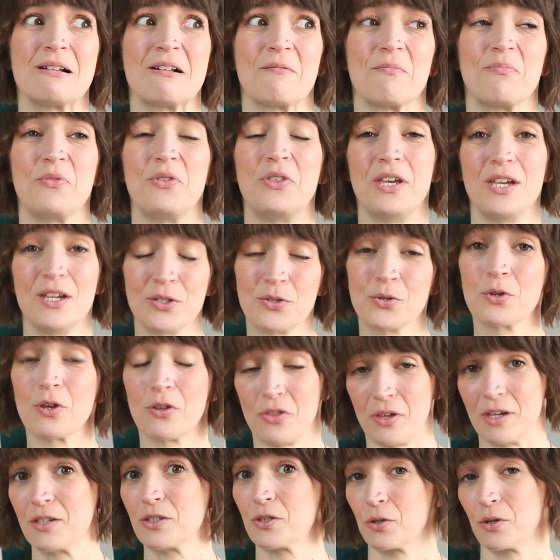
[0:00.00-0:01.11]
These are the
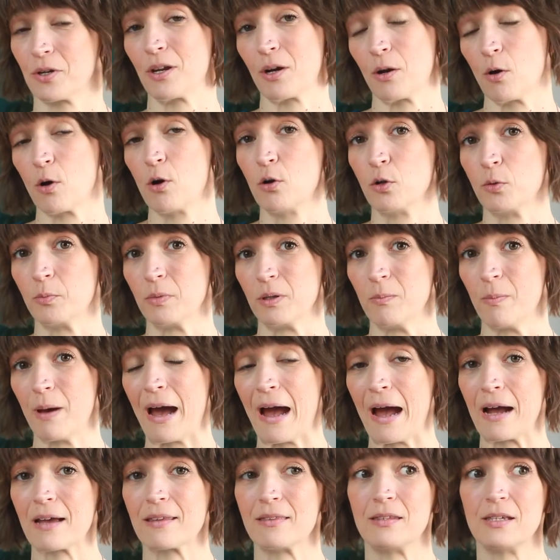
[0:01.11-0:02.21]
things that are gonna hold me
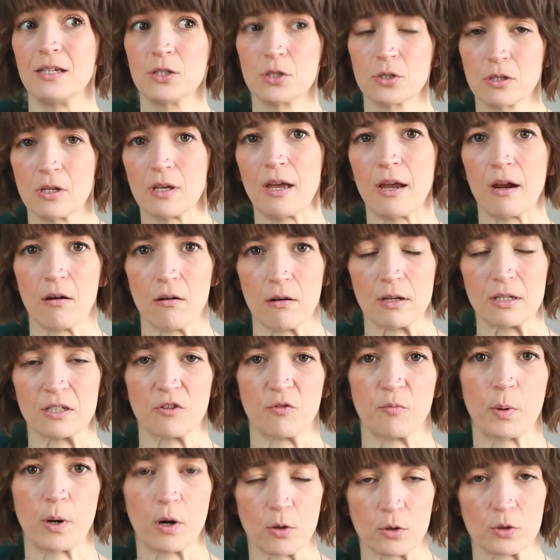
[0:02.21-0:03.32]
back. These are the areas
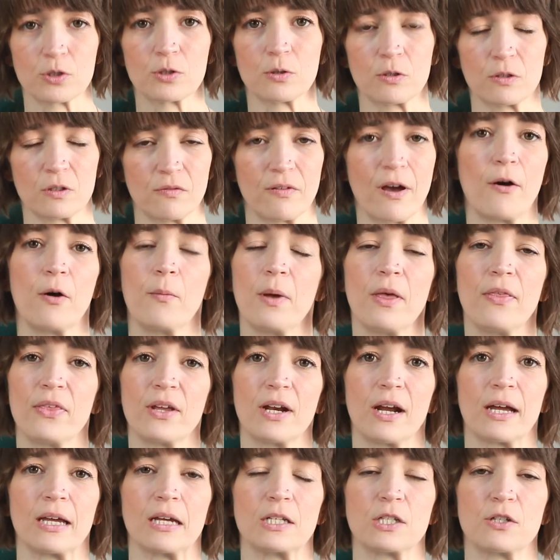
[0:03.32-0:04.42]
of personal development that
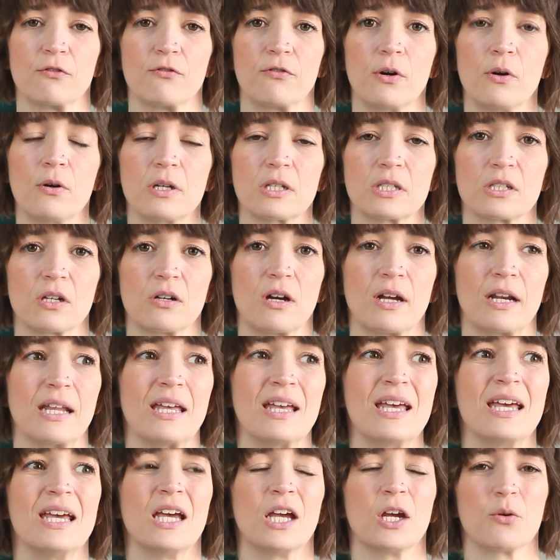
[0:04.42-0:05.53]
I get to focus on.
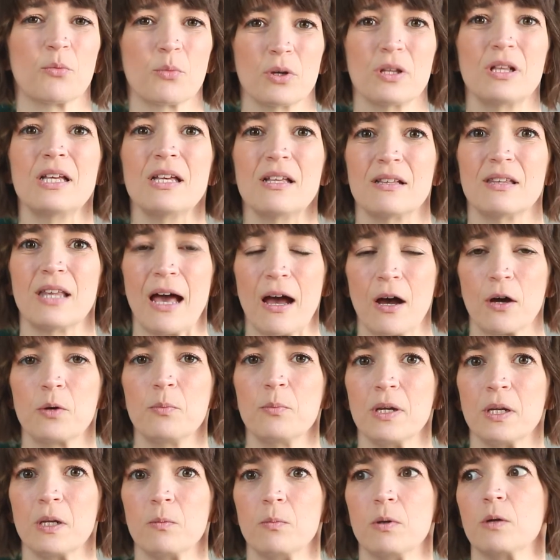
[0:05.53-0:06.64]
It really allowed
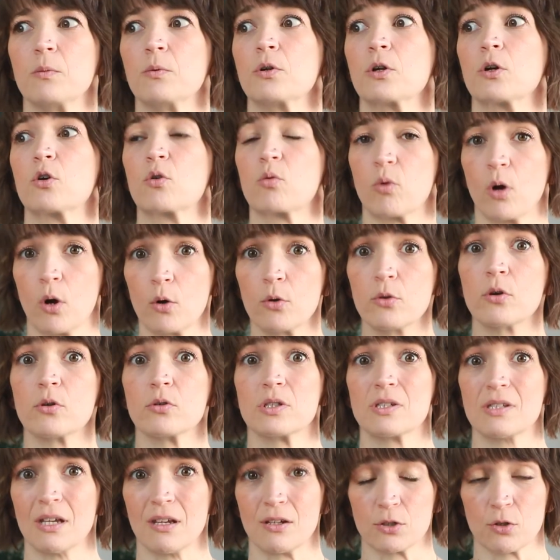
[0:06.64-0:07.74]
me to be able to grow
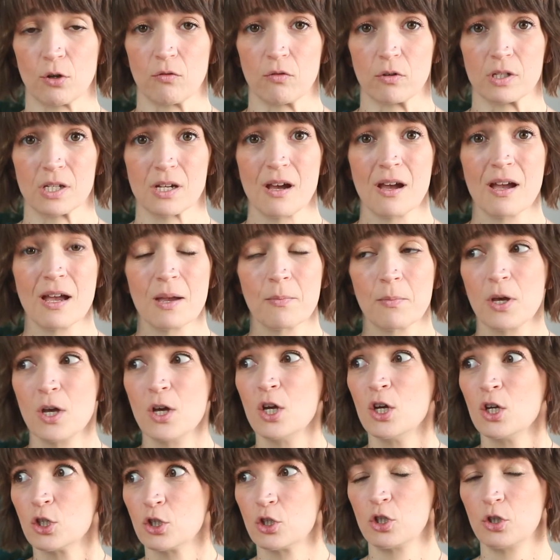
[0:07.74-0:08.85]
those things over time
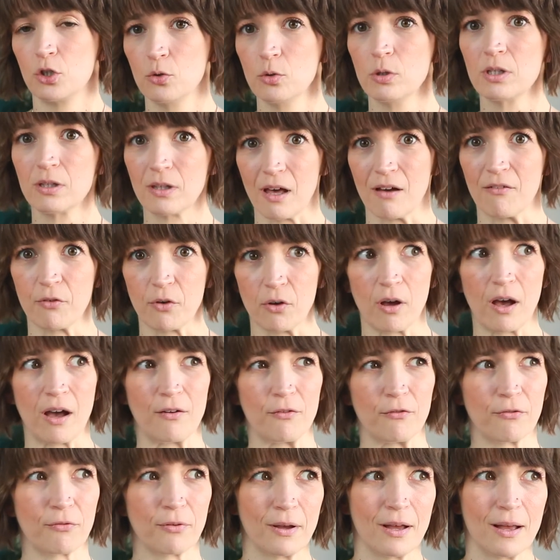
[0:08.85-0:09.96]
to a level of,